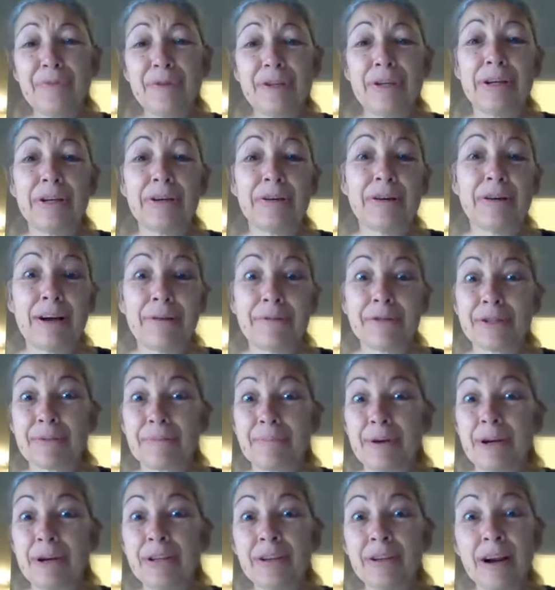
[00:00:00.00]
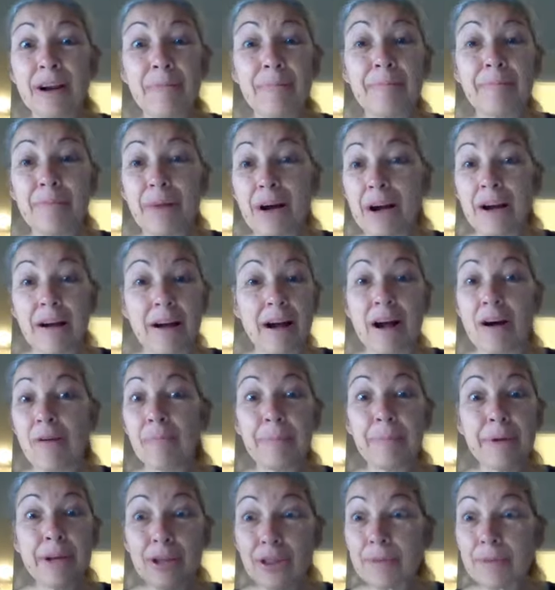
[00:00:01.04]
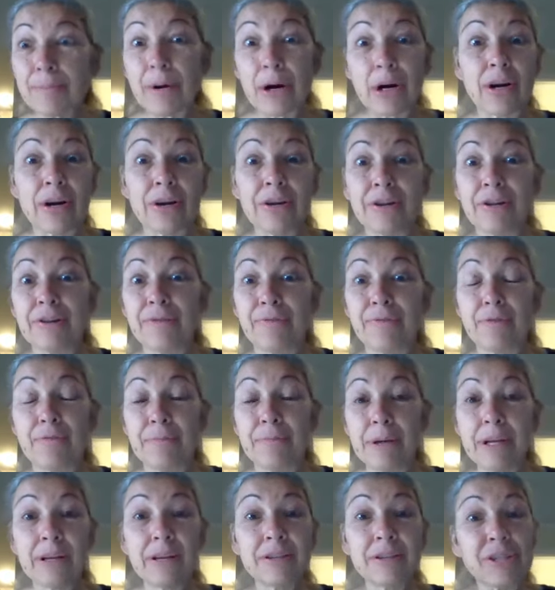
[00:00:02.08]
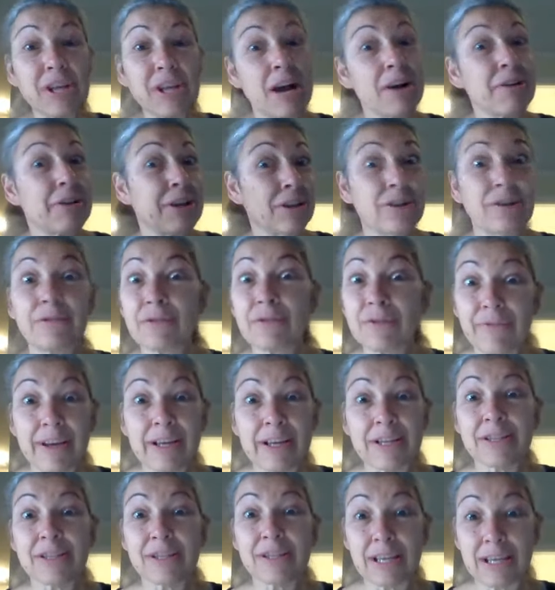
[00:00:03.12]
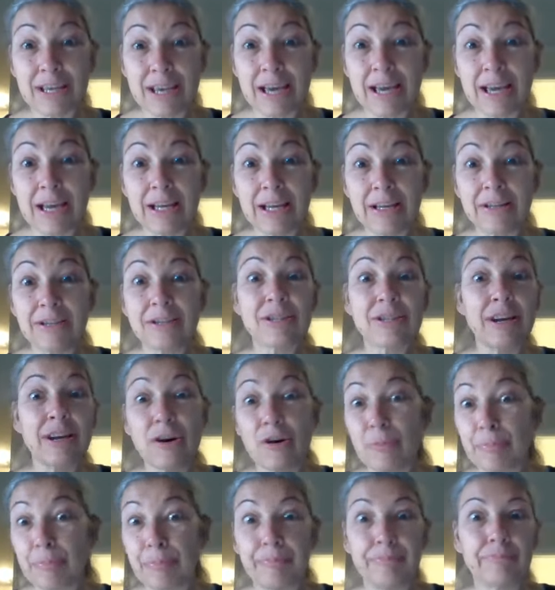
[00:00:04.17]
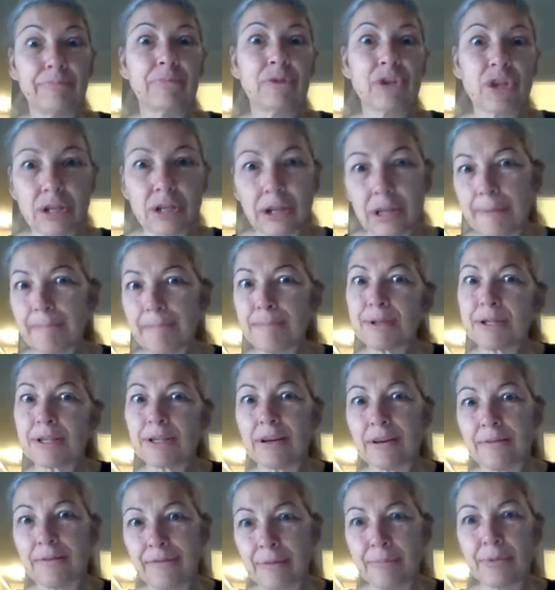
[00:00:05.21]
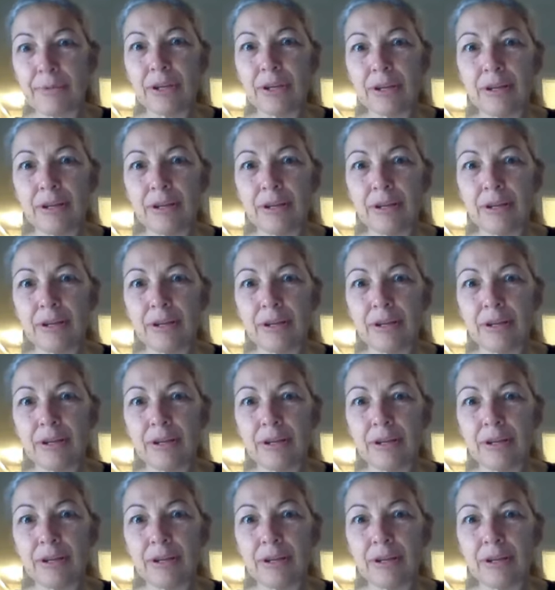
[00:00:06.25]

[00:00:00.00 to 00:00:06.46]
you know, I was like, Brandon, I'll be at the barn in a few minutes. I'll get there as fast as I can to help schlep stuff up the